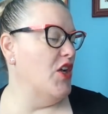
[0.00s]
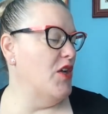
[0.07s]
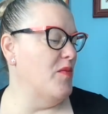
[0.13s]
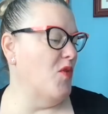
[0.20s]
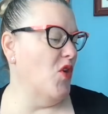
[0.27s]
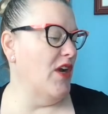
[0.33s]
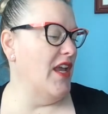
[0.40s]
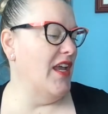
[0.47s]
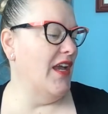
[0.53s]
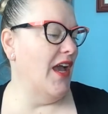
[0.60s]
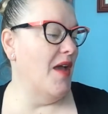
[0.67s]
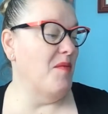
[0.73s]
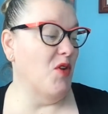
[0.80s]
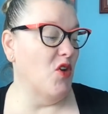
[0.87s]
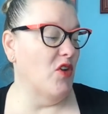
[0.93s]
Good
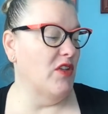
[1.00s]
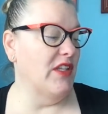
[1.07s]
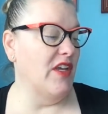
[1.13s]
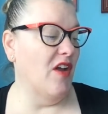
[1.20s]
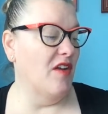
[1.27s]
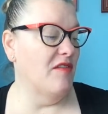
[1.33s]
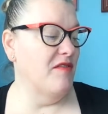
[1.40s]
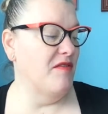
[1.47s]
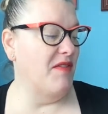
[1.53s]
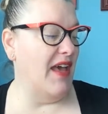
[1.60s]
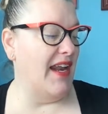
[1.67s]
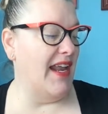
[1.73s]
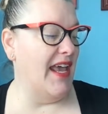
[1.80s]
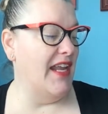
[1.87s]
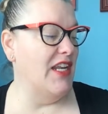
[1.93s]
morning. I'm currently on
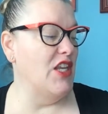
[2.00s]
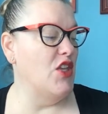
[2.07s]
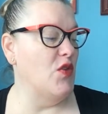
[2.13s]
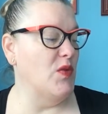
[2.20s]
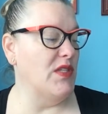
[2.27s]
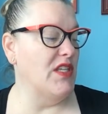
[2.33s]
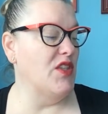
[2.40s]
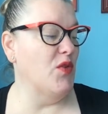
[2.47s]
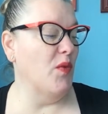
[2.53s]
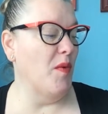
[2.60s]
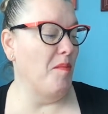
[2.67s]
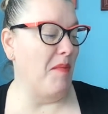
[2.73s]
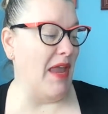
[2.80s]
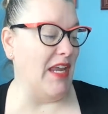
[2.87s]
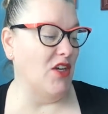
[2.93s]
FedEd using the
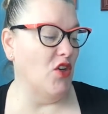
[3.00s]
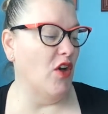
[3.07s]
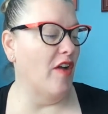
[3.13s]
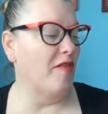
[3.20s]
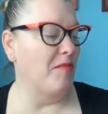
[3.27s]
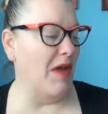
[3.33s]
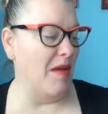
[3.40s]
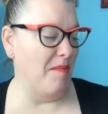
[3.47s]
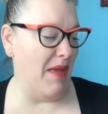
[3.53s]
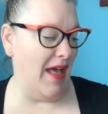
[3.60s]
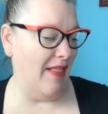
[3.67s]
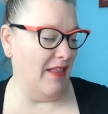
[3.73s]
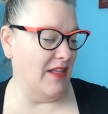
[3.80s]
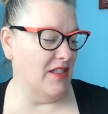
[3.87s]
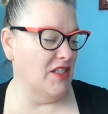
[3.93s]
remainder of my
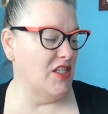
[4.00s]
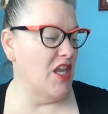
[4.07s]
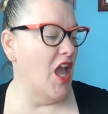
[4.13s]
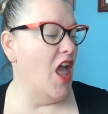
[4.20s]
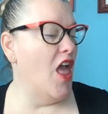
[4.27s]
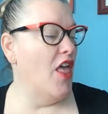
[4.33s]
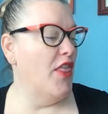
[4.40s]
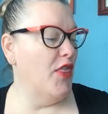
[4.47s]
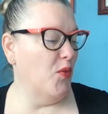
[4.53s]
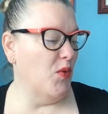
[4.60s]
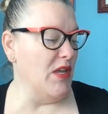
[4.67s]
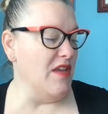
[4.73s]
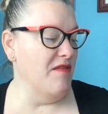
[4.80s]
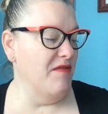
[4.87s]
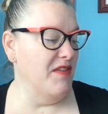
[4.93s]
balance.
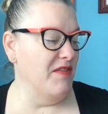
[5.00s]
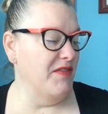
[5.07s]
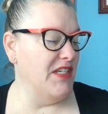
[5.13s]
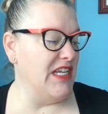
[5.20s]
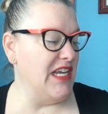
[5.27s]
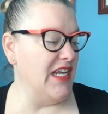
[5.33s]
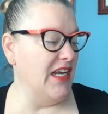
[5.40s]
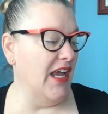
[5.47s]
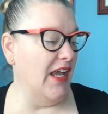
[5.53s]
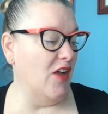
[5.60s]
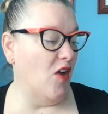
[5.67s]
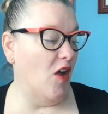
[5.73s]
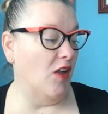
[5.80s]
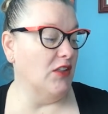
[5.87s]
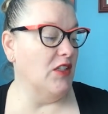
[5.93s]
3:15, I
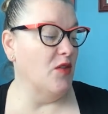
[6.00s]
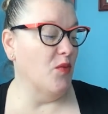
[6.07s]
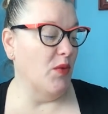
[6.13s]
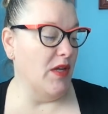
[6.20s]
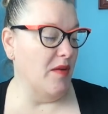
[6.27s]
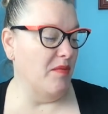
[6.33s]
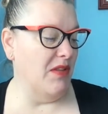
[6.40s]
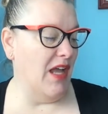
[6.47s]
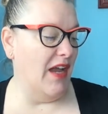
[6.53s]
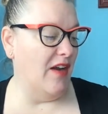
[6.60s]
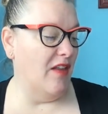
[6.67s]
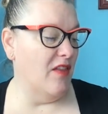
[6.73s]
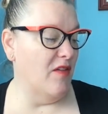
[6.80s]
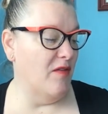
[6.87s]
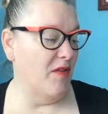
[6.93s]
called and reapplied on
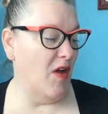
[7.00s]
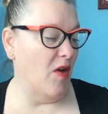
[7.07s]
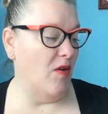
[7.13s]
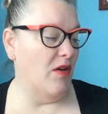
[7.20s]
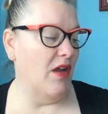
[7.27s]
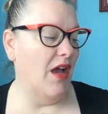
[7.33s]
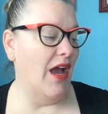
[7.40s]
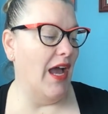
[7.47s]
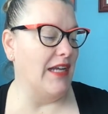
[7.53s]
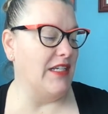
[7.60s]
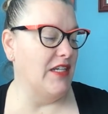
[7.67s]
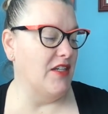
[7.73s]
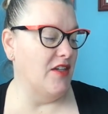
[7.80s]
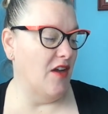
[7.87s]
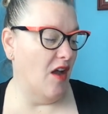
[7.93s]
the phone. I did
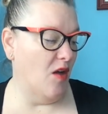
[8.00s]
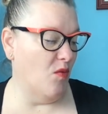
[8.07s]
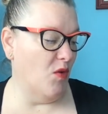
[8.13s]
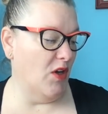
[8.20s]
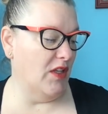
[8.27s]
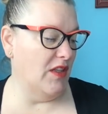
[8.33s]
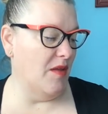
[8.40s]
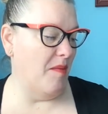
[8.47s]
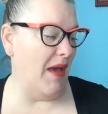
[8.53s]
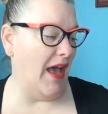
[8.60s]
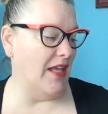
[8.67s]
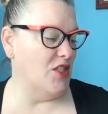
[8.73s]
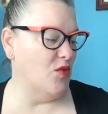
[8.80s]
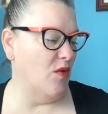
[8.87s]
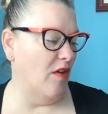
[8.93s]
not work in the
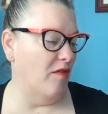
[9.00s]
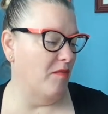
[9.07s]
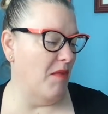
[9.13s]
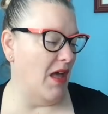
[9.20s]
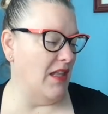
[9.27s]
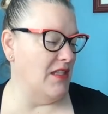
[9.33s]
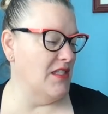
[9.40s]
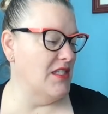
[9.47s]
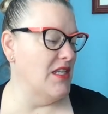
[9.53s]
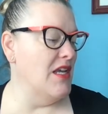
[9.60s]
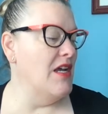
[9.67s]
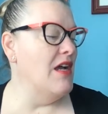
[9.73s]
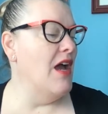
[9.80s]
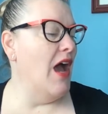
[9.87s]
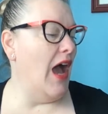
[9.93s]
past 12 months.
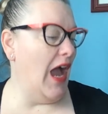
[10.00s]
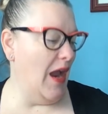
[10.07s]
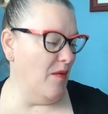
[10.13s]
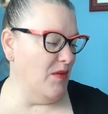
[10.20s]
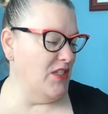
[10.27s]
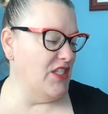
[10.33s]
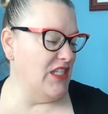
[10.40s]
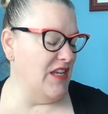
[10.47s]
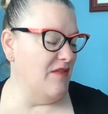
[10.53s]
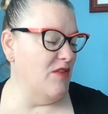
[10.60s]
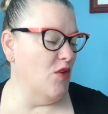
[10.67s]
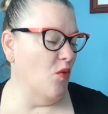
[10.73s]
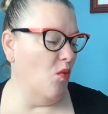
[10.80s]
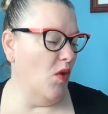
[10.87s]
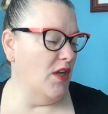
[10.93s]
I received the
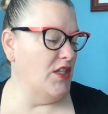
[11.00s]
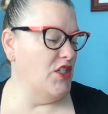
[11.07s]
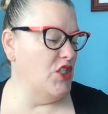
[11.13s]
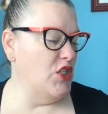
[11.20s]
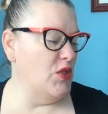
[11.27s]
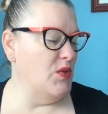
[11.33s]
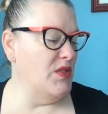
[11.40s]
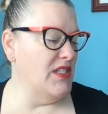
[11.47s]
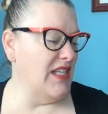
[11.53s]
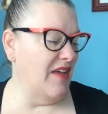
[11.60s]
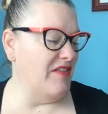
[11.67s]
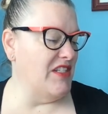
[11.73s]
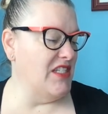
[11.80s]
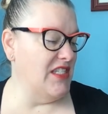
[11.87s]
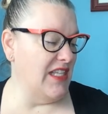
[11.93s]

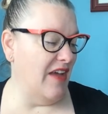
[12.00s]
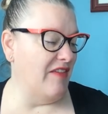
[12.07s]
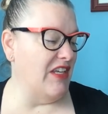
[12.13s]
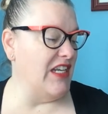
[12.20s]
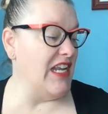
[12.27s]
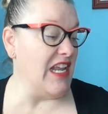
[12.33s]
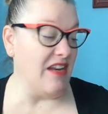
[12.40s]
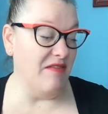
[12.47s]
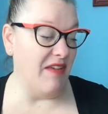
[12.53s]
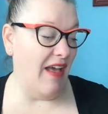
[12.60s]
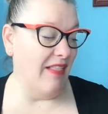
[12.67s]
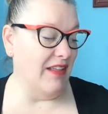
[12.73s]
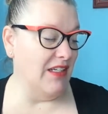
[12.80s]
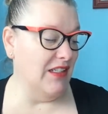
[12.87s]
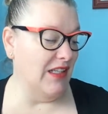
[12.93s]
1277
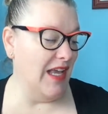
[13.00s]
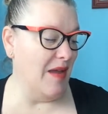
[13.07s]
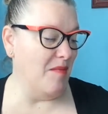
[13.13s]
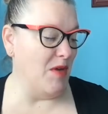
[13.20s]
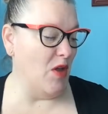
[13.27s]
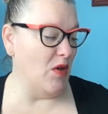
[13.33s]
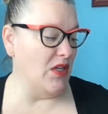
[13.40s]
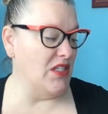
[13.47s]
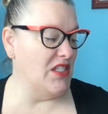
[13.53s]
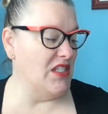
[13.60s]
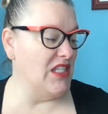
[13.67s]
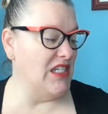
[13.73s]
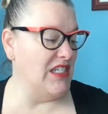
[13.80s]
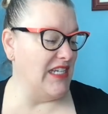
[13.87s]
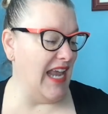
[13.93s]
invalid claim
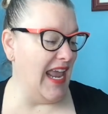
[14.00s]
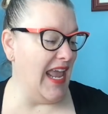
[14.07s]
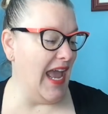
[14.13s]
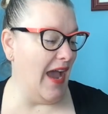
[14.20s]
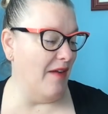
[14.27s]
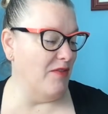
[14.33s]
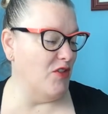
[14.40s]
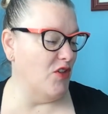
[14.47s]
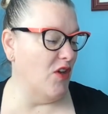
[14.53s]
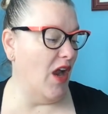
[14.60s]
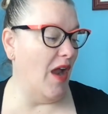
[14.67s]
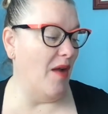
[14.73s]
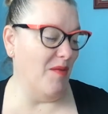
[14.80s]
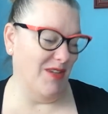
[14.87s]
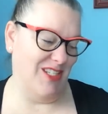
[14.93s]
notice the day
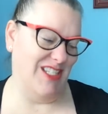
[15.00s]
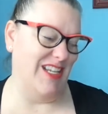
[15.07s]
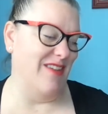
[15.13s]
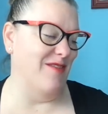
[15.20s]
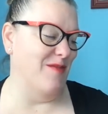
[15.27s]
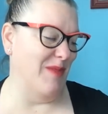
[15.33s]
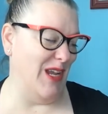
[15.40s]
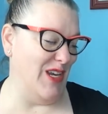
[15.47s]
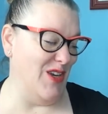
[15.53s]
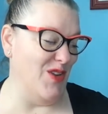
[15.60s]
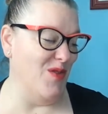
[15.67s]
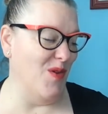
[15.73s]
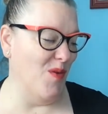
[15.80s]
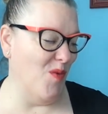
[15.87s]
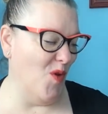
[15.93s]
after I received my
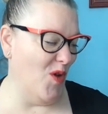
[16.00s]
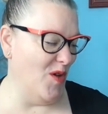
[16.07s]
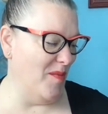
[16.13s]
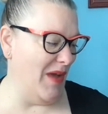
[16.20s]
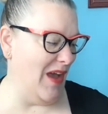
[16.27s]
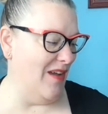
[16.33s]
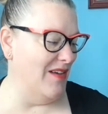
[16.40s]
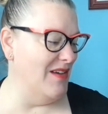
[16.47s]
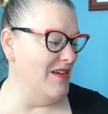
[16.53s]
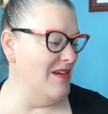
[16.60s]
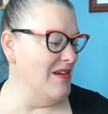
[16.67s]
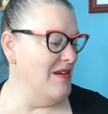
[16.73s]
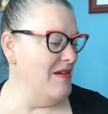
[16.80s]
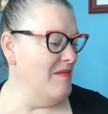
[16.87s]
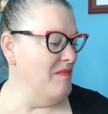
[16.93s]
new award amount.
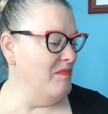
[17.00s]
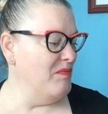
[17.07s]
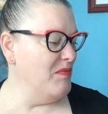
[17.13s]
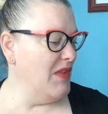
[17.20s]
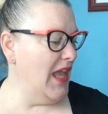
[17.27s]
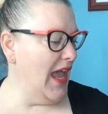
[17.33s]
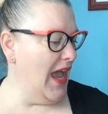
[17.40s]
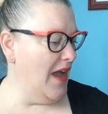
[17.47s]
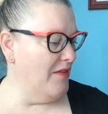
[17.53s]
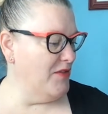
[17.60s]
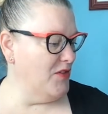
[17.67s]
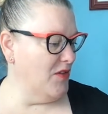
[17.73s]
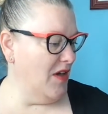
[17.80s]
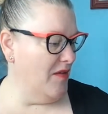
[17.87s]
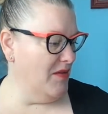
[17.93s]

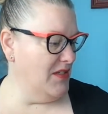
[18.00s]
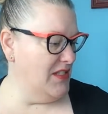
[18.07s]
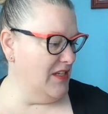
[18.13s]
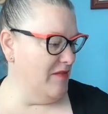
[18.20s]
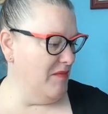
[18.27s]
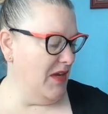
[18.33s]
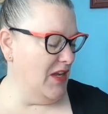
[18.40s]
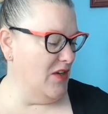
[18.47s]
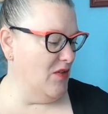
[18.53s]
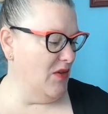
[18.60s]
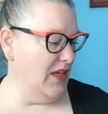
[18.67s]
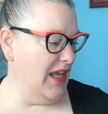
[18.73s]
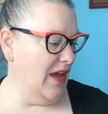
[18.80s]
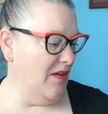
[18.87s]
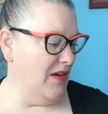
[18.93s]
After I received my new
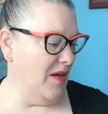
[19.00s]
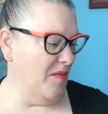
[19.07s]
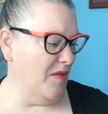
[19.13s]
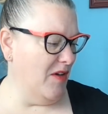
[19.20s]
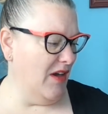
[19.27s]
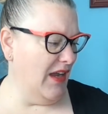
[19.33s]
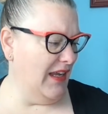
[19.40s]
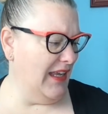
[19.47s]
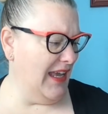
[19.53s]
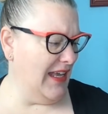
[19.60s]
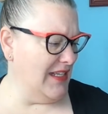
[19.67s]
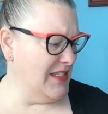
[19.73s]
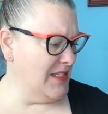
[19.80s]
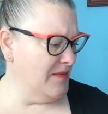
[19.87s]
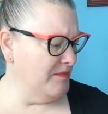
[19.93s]
account number, I
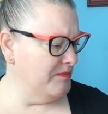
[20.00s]
guess.